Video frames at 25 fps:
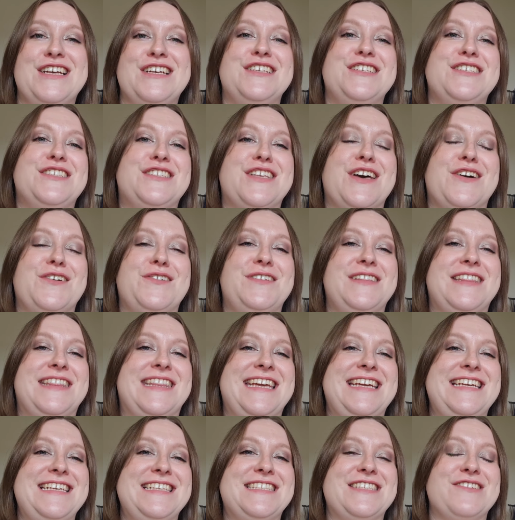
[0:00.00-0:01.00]
So
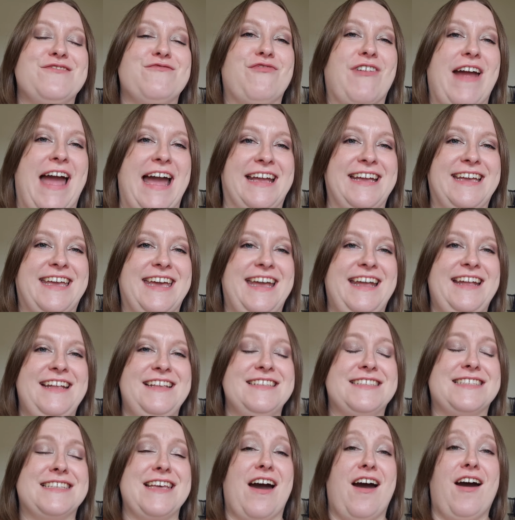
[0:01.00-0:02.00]
these
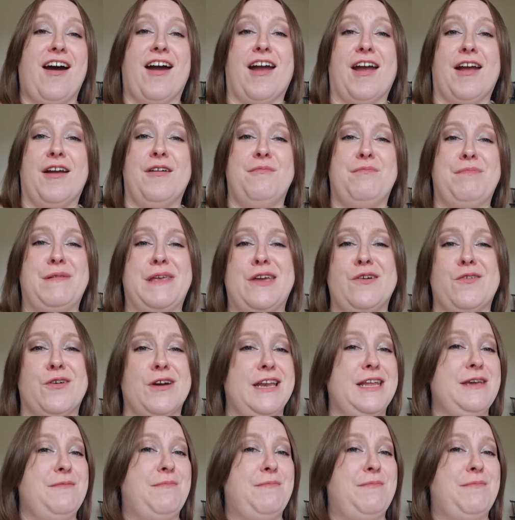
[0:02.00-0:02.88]
rankings are purely